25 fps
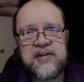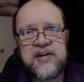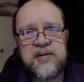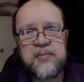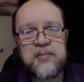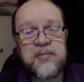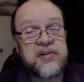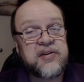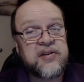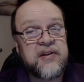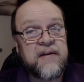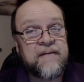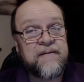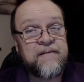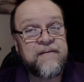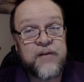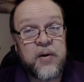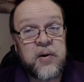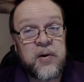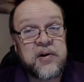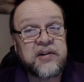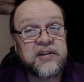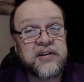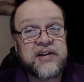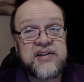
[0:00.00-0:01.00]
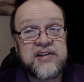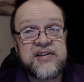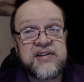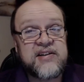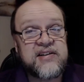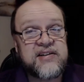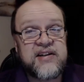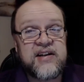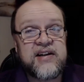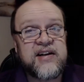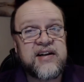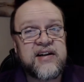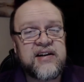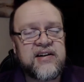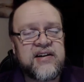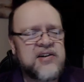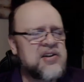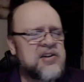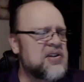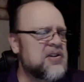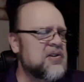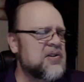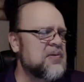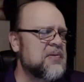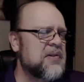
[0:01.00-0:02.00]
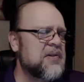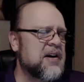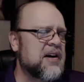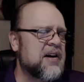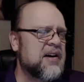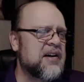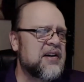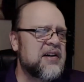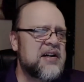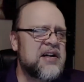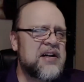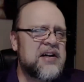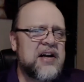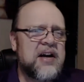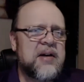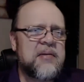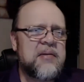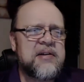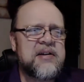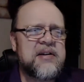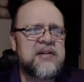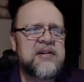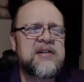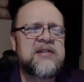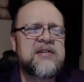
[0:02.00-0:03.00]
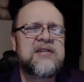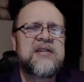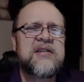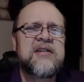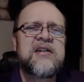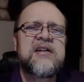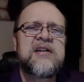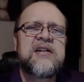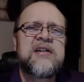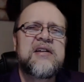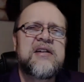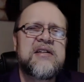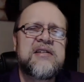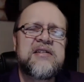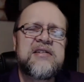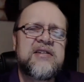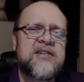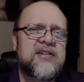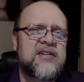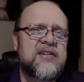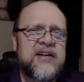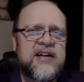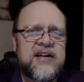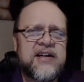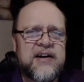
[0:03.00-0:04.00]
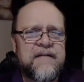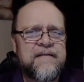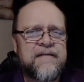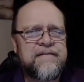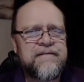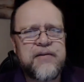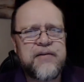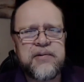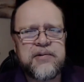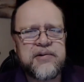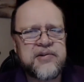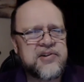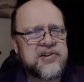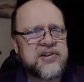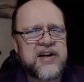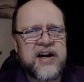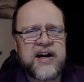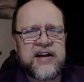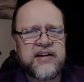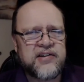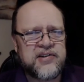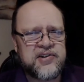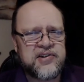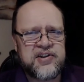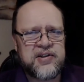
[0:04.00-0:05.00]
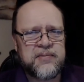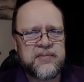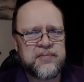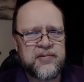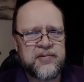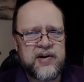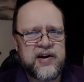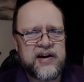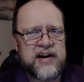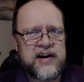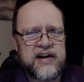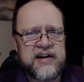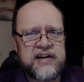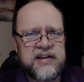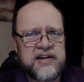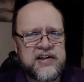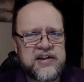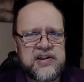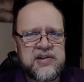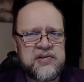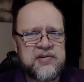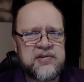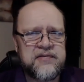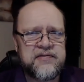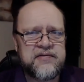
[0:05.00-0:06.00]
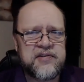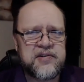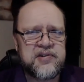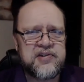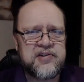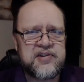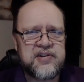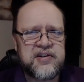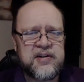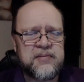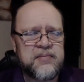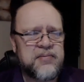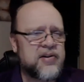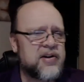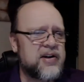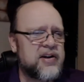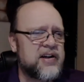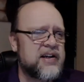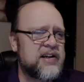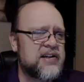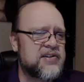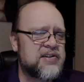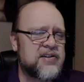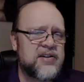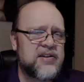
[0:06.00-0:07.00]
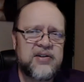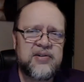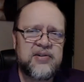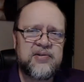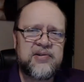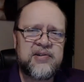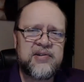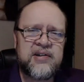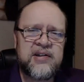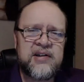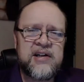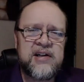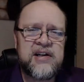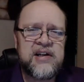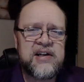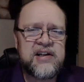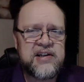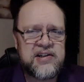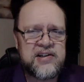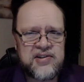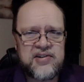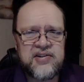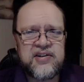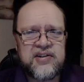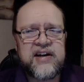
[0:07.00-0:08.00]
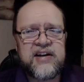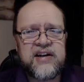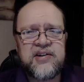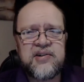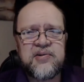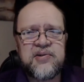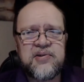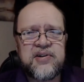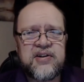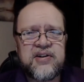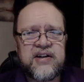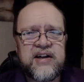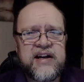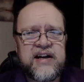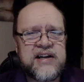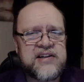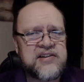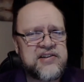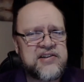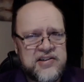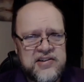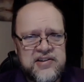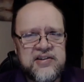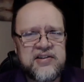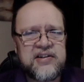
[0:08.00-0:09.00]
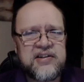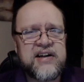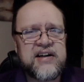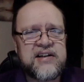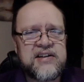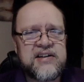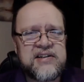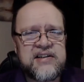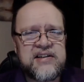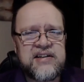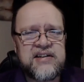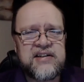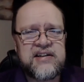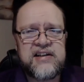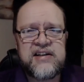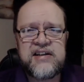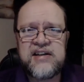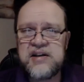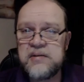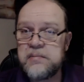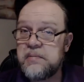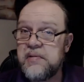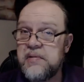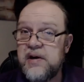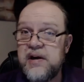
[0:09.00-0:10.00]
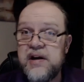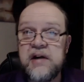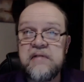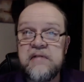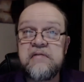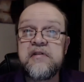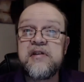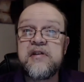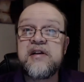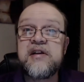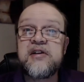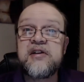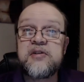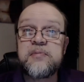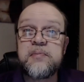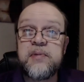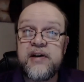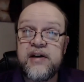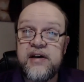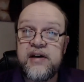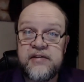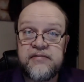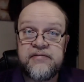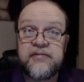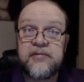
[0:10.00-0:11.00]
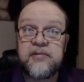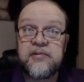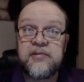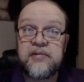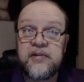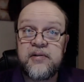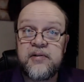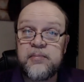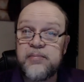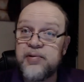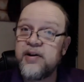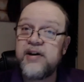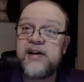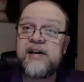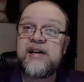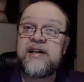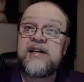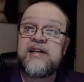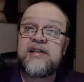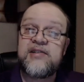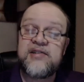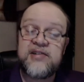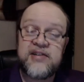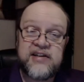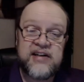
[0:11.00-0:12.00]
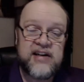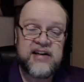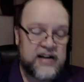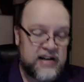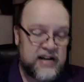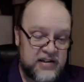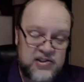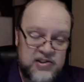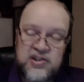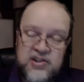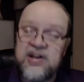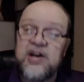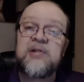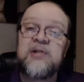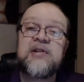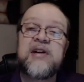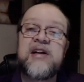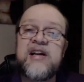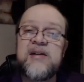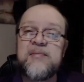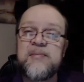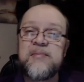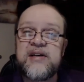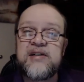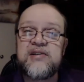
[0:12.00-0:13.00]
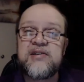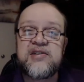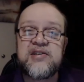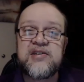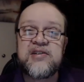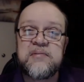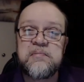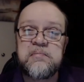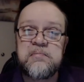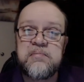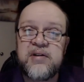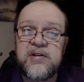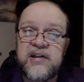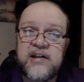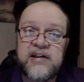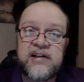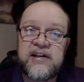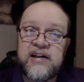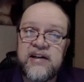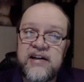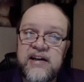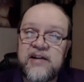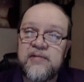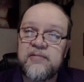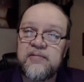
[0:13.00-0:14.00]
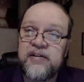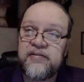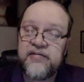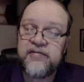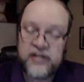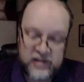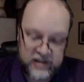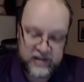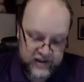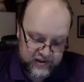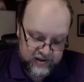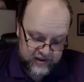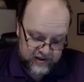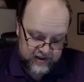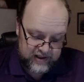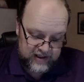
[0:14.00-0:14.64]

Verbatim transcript: But the fullness is there. You are, I mean, Consider it like a full scholarship ride at a university. Praise the Lord. You still got to go to class, you still got to study, but everything's paid for. Praise God. Shout amen, somebody, to that revelation.